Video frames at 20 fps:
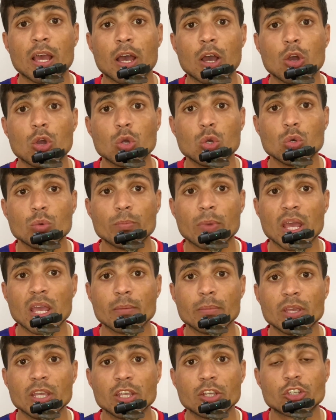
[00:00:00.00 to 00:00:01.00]
who may
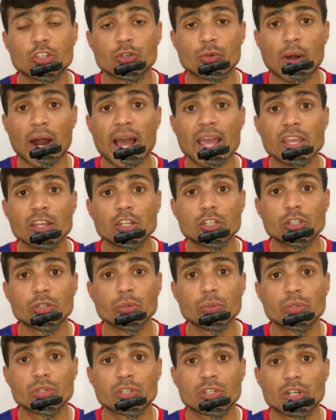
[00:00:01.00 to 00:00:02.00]
be trying
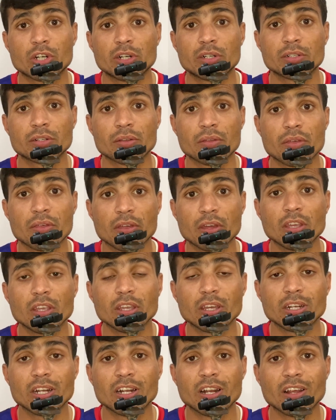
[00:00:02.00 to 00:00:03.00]
to start
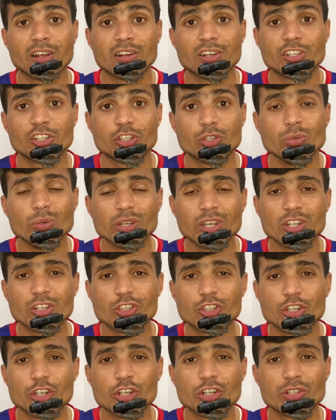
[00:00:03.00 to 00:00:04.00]
thinking in English, you can
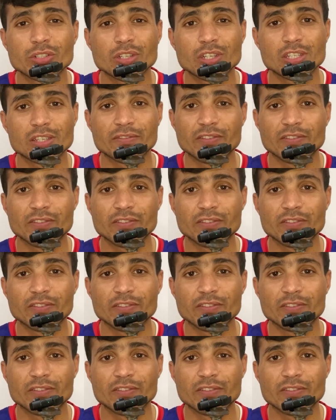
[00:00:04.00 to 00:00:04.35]
share this